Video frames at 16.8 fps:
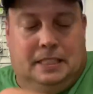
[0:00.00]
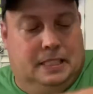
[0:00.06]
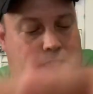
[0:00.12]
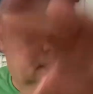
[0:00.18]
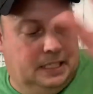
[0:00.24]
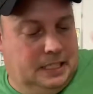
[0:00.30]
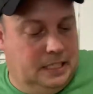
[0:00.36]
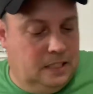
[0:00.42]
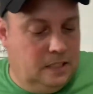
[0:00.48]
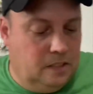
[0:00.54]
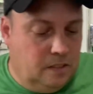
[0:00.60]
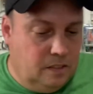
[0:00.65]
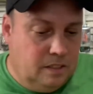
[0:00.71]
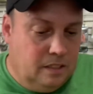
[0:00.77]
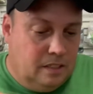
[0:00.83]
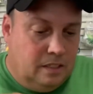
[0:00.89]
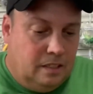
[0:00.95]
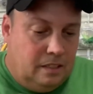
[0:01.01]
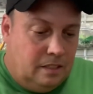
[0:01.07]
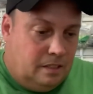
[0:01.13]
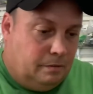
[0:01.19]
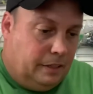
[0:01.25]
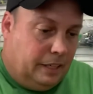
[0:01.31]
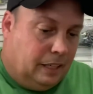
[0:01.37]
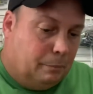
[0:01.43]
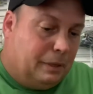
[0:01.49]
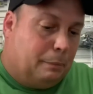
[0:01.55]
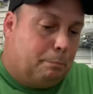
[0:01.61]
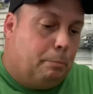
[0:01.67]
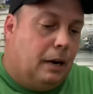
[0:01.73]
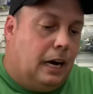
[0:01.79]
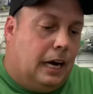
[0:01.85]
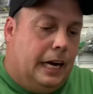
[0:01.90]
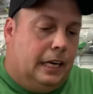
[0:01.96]
Get a big
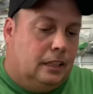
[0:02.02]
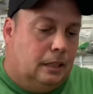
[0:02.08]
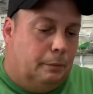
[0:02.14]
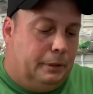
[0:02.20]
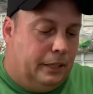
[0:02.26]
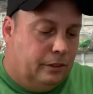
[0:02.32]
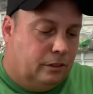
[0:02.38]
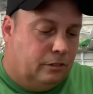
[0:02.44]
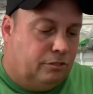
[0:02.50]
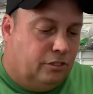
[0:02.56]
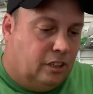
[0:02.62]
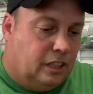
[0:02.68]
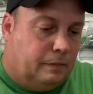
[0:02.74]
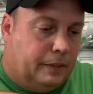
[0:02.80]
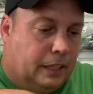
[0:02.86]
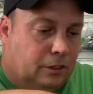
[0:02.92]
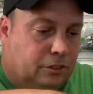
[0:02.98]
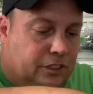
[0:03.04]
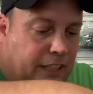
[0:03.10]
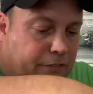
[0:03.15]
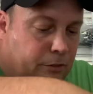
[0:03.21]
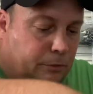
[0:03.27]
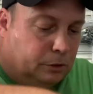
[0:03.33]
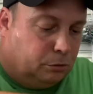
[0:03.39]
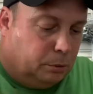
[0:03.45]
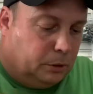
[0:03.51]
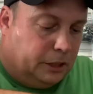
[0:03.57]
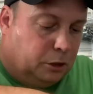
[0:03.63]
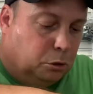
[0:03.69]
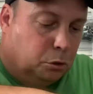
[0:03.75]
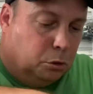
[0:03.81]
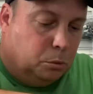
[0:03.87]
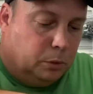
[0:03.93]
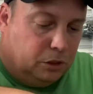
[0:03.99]
pile up here in front of me. I'll save some of these really
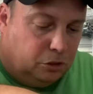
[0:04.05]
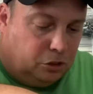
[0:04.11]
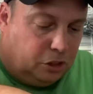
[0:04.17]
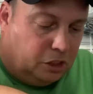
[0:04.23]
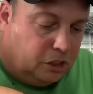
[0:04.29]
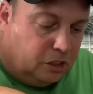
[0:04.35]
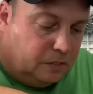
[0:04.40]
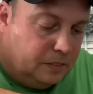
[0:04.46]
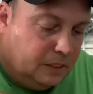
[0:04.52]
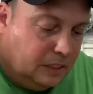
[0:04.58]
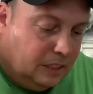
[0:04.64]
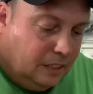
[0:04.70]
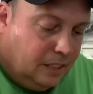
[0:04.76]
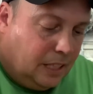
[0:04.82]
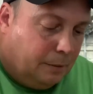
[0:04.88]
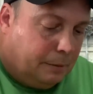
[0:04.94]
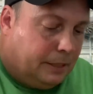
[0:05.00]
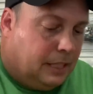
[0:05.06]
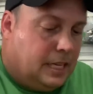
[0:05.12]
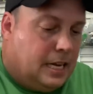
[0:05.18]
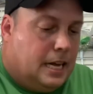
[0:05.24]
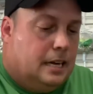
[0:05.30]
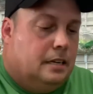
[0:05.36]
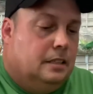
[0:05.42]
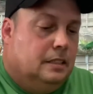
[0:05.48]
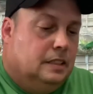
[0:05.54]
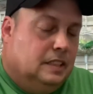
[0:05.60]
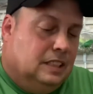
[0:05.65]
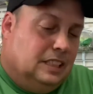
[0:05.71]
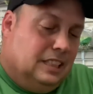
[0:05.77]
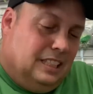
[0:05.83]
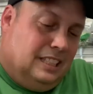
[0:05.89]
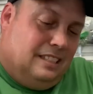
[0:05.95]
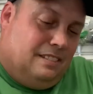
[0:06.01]
cool ones too. How about that?
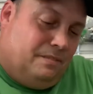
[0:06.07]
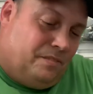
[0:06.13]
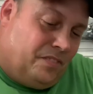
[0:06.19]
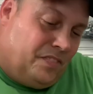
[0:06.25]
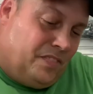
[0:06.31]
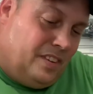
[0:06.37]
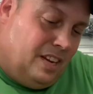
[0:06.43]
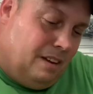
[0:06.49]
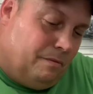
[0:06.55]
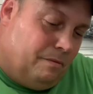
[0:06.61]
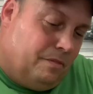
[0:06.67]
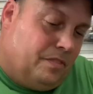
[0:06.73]
Yep.